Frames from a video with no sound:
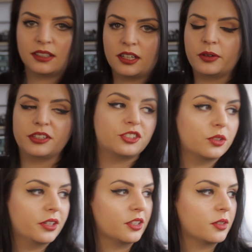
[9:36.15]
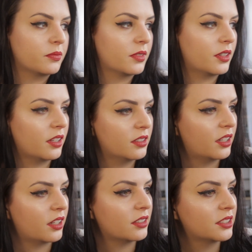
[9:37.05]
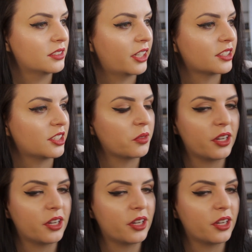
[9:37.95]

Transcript: Go and enjoy them. And until next time,